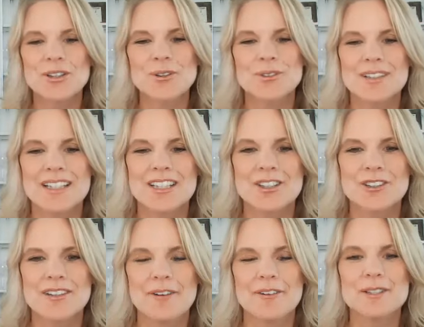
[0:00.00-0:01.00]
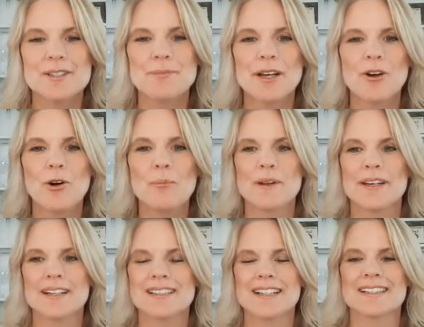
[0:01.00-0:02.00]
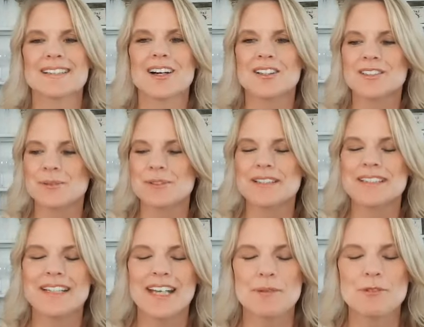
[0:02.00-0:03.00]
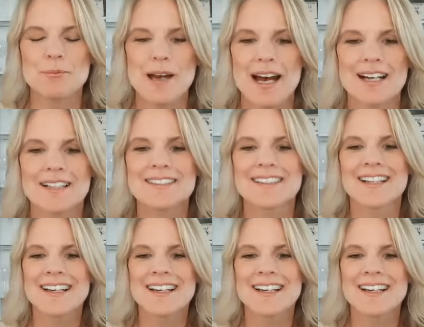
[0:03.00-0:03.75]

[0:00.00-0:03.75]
you thank you that was my hope and it's it's awesome to see it came to pass